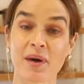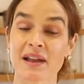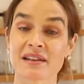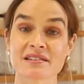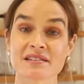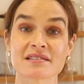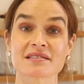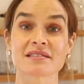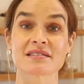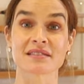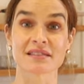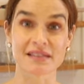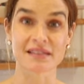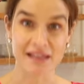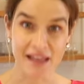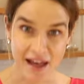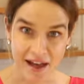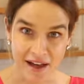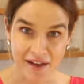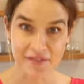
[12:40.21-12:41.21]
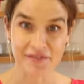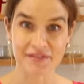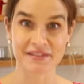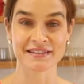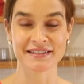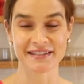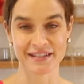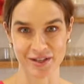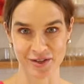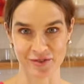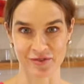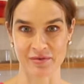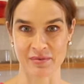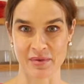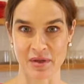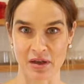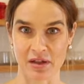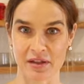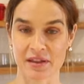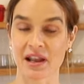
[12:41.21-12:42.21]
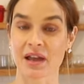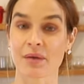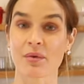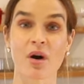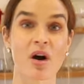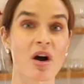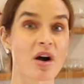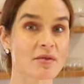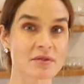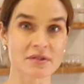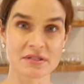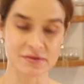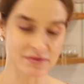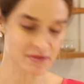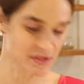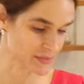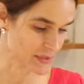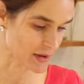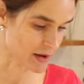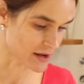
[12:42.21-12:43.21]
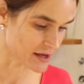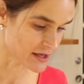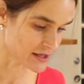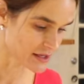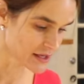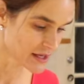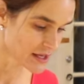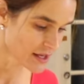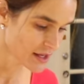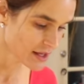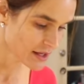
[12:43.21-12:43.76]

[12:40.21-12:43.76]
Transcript: I just love to hear from y'all, and I will always respond.